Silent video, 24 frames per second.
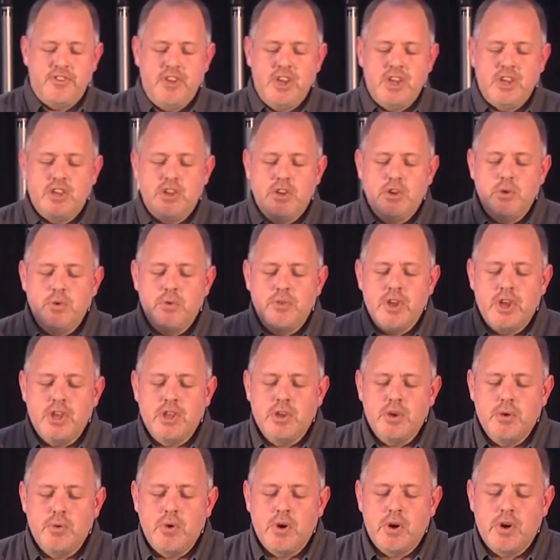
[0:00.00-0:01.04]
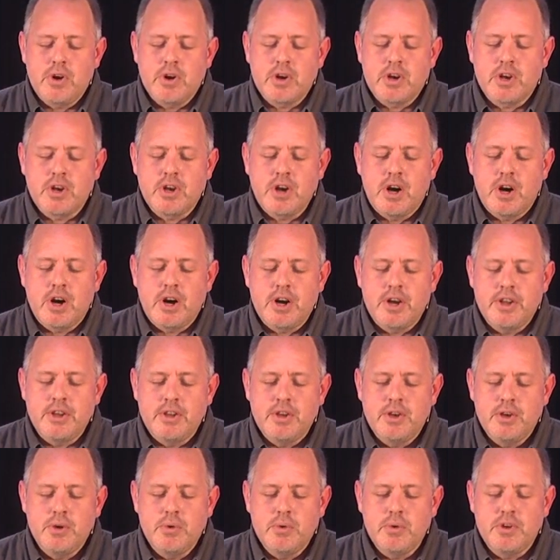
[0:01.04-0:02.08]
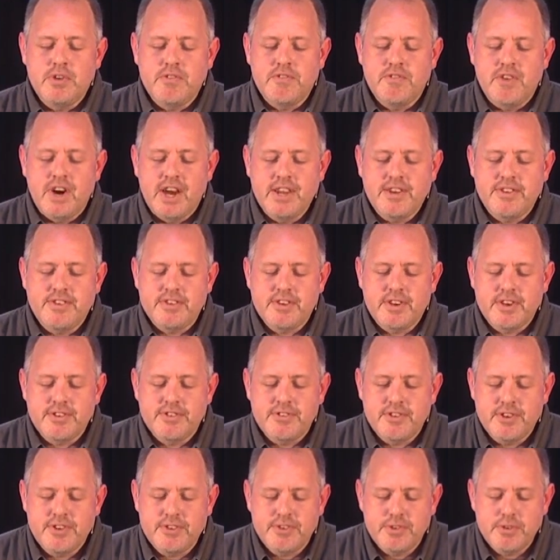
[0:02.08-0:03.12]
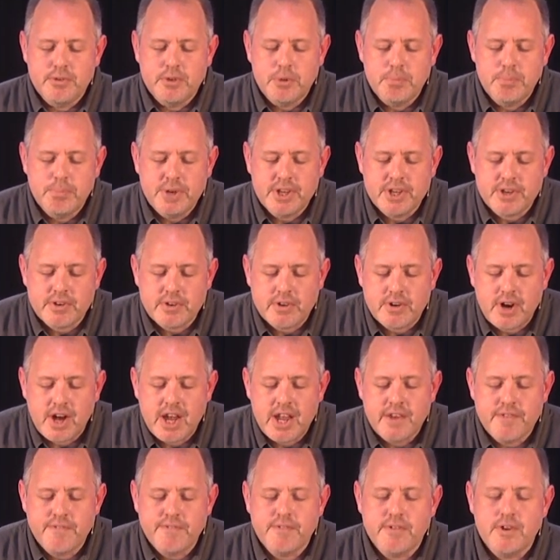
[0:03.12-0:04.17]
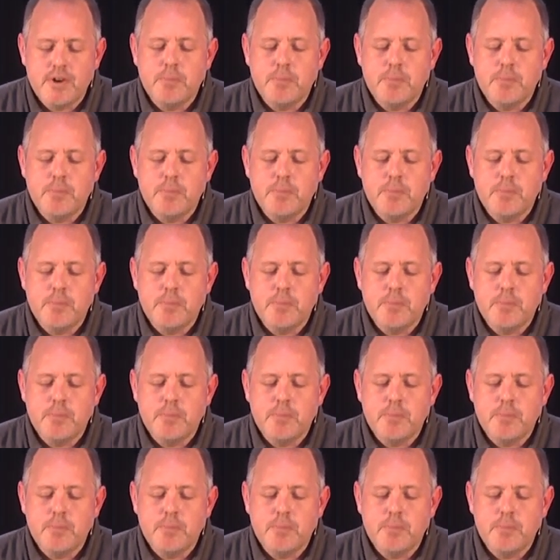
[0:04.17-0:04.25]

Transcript: Thank you that you are a God who invites us into a bigger life,